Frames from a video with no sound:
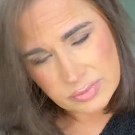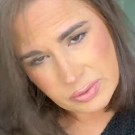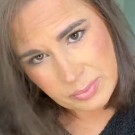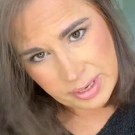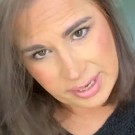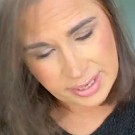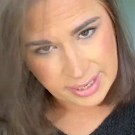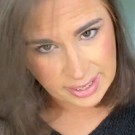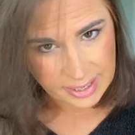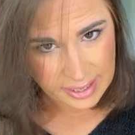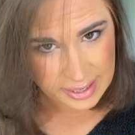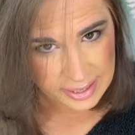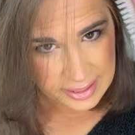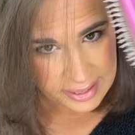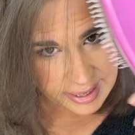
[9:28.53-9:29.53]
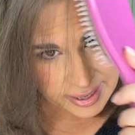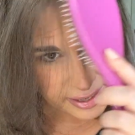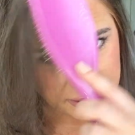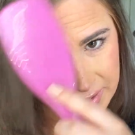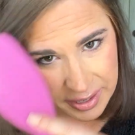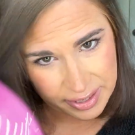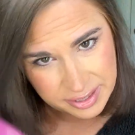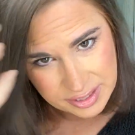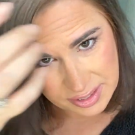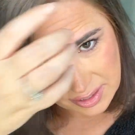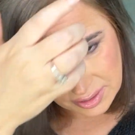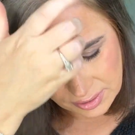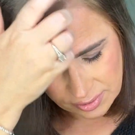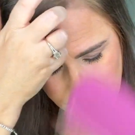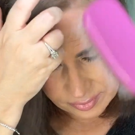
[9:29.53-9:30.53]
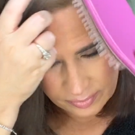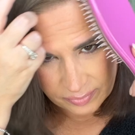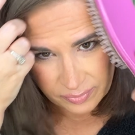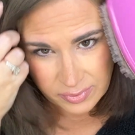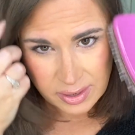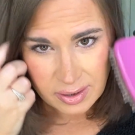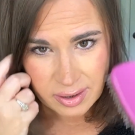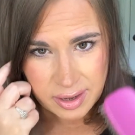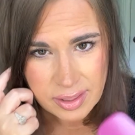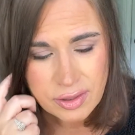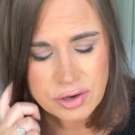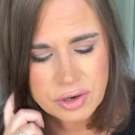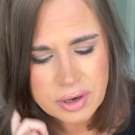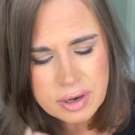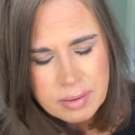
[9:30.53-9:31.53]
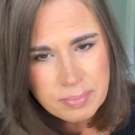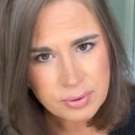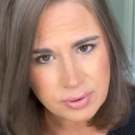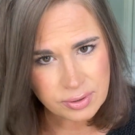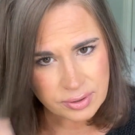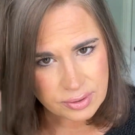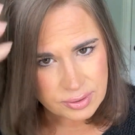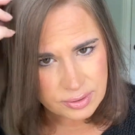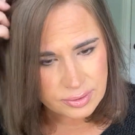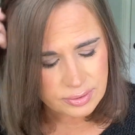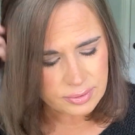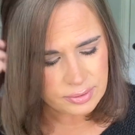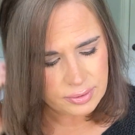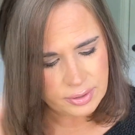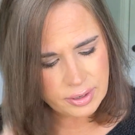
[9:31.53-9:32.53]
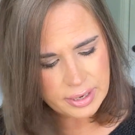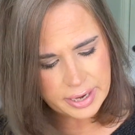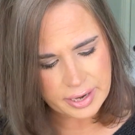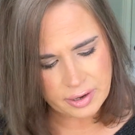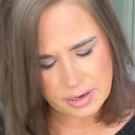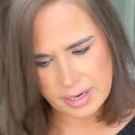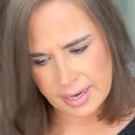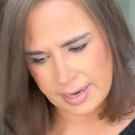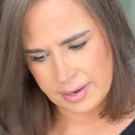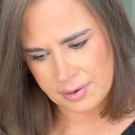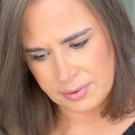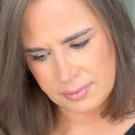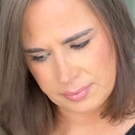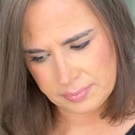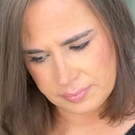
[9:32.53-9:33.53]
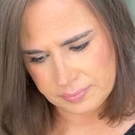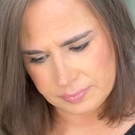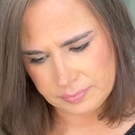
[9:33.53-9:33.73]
You need to get it in that area too. Then you're gonna pull your hair down.